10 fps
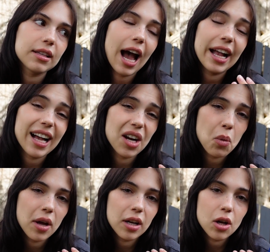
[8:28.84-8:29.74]
I kind of
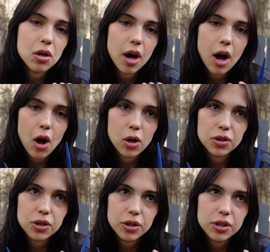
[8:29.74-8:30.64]
want a
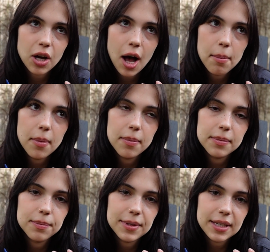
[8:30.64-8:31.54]
halter top
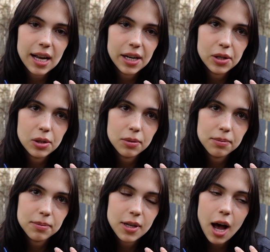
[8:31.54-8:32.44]
style
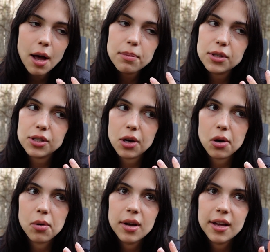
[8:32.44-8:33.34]
top,
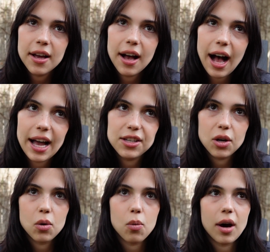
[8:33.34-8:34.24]
so I
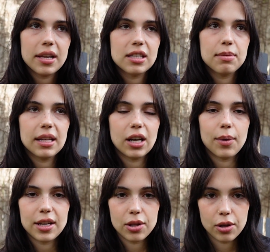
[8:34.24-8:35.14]
don't want it to be like a
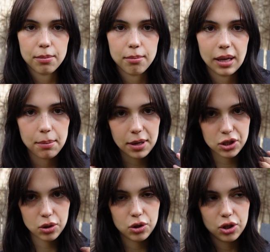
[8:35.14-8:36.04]
regular like
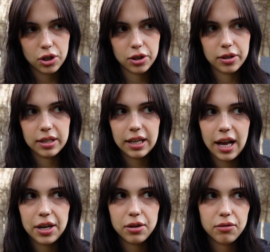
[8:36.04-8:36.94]
muscle shirt
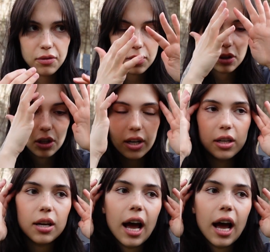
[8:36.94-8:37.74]
kind of look.